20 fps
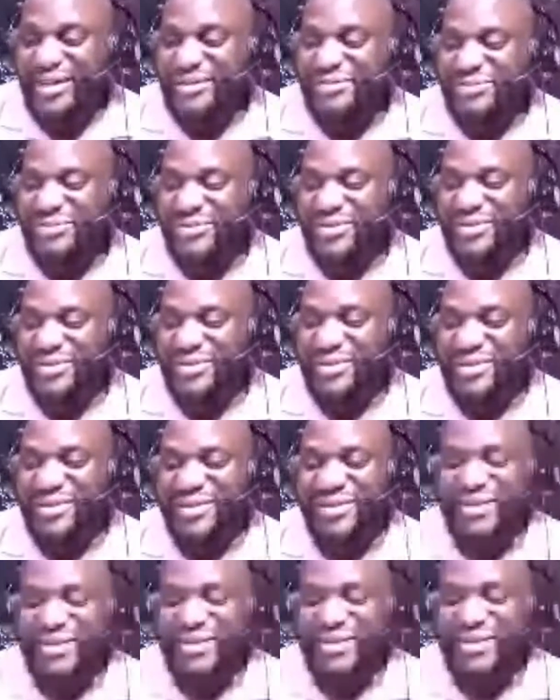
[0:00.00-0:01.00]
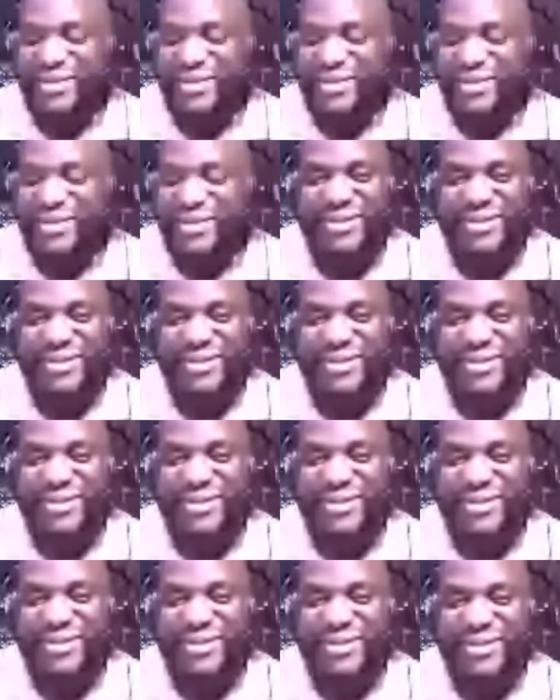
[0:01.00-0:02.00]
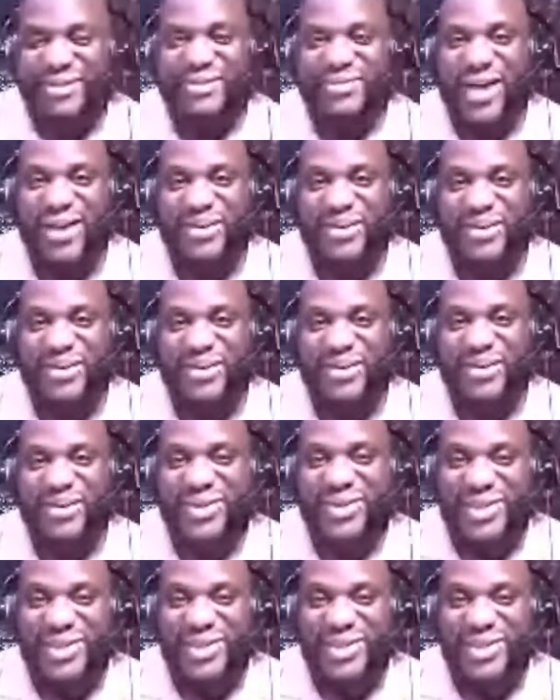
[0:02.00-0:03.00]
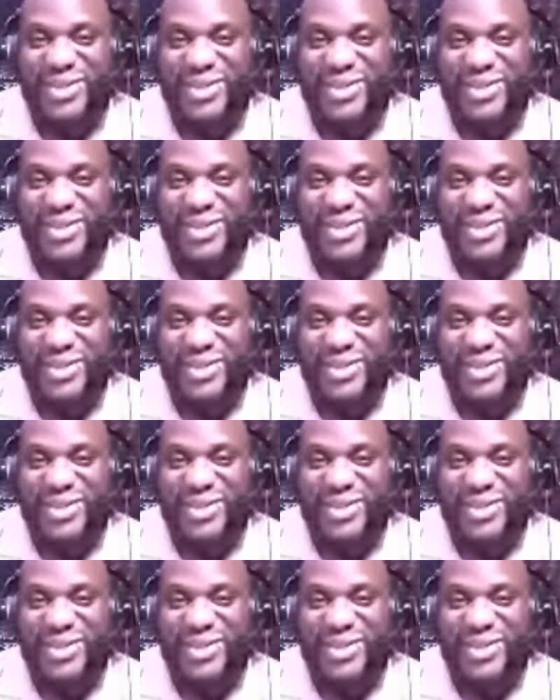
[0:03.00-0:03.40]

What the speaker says: wow, you're disgusting, right? But he's